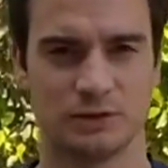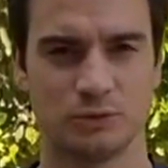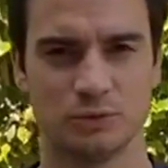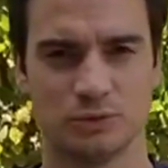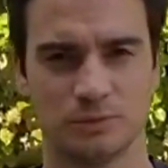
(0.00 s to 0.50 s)

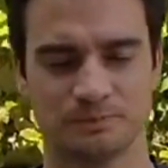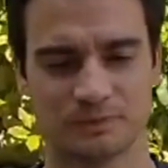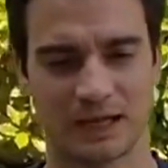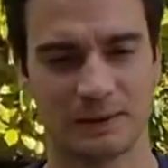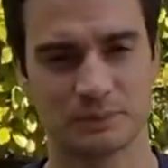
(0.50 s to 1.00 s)
to
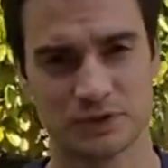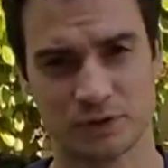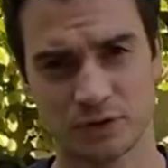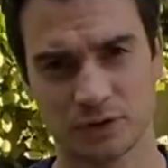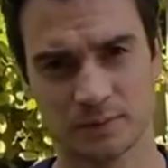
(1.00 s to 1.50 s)

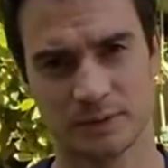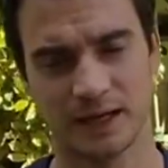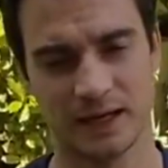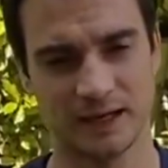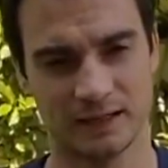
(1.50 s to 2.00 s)
absorb
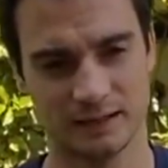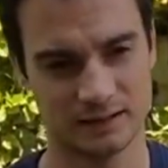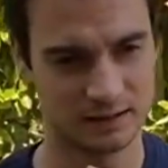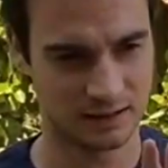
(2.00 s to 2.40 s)
and